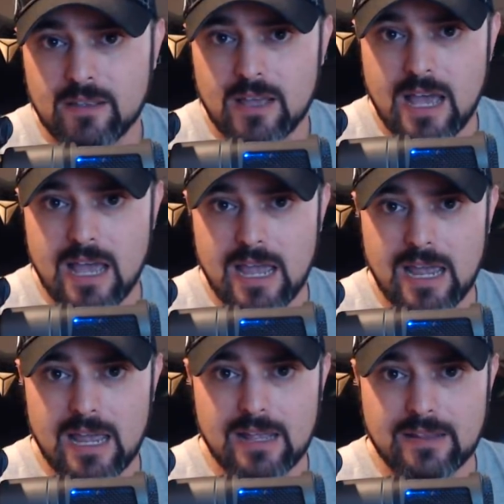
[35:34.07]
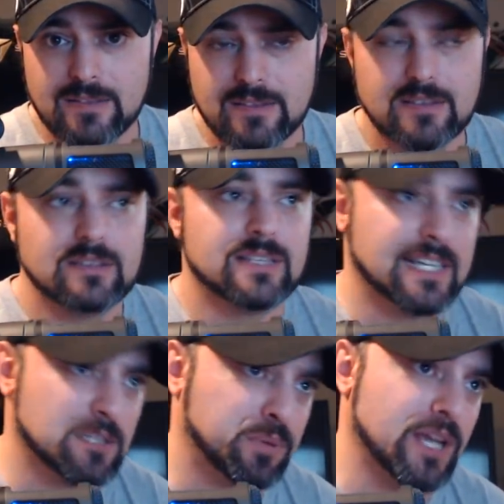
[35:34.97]
And
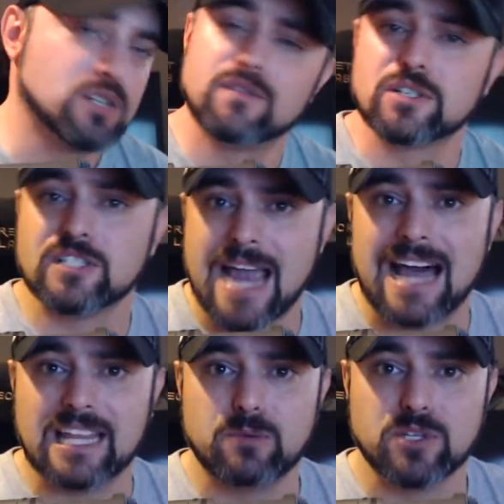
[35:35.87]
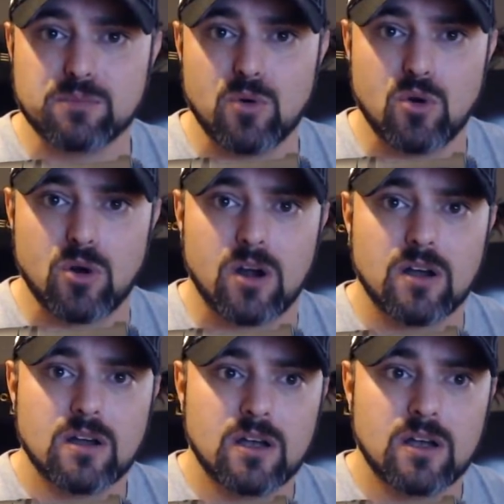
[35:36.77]
Tessa Blanchard versus Allie was more